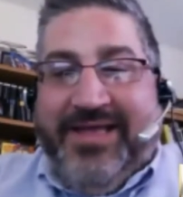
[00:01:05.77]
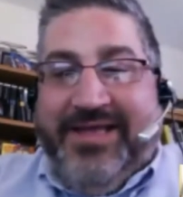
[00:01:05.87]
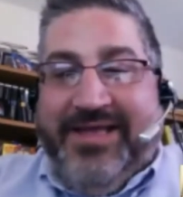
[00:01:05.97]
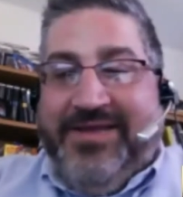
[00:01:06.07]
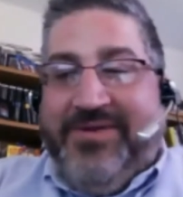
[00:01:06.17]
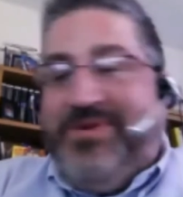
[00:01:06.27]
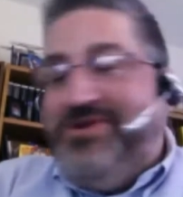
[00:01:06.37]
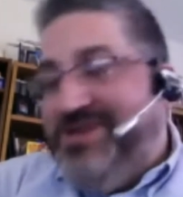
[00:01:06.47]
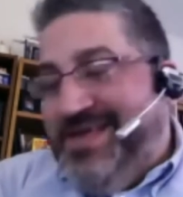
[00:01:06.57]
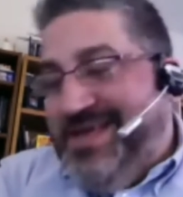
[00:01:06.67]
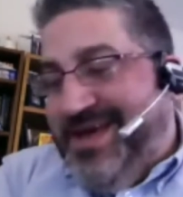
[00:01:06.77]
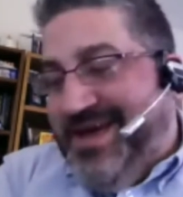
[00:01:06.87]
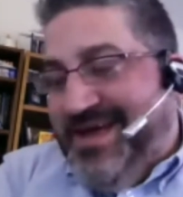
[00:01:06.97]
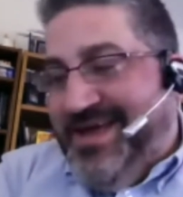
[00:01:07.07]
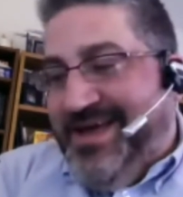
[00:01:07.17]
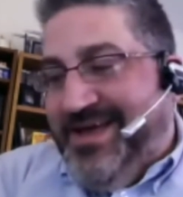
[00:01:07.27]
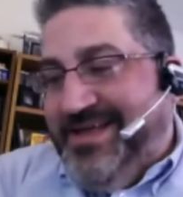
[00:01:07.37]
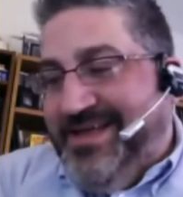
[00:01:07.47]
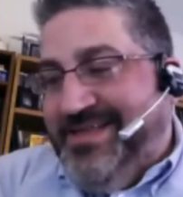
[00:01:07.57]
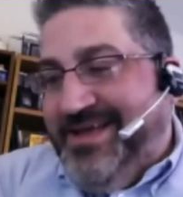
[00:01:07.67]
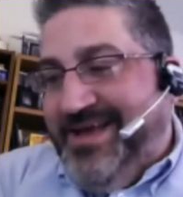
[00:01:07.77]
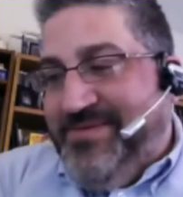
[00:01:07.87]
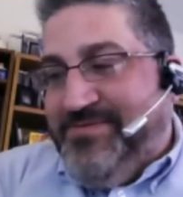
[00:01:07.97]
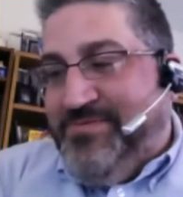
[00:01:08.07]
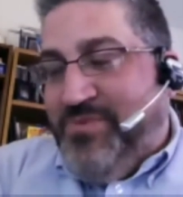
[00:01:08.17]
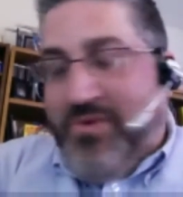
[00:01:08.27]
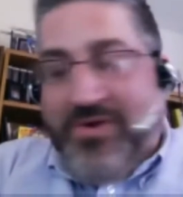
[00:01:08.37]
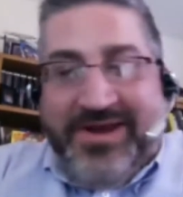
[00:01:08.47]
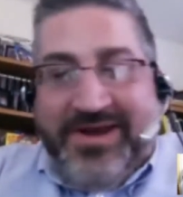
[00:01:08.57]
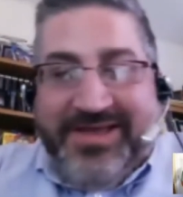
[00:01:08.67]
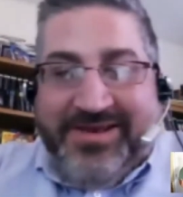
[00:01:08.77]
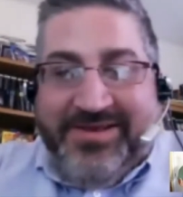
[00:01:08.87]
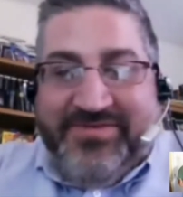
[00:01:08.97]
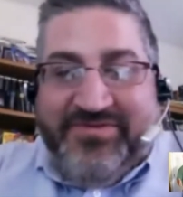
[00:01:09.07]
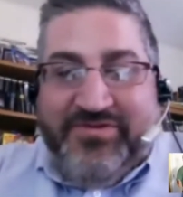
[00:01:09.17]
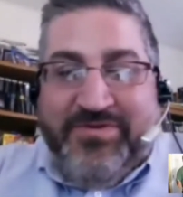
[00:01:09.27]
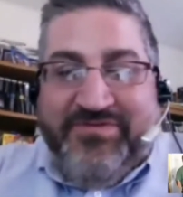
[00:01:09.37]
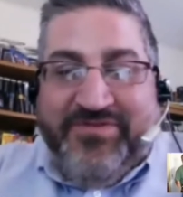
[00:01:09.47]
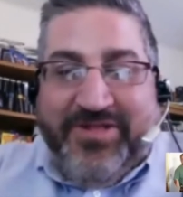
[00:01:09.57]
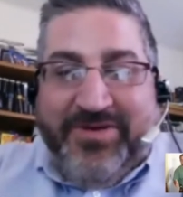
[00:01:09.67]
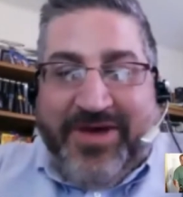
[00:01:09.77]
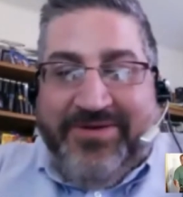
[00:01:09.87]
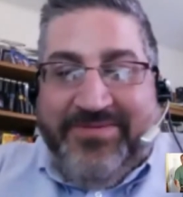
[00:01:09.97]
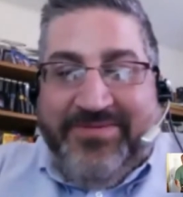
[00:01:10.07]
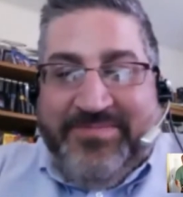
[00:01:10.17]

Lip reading: Originally, I was born in Steubenville, Ohio,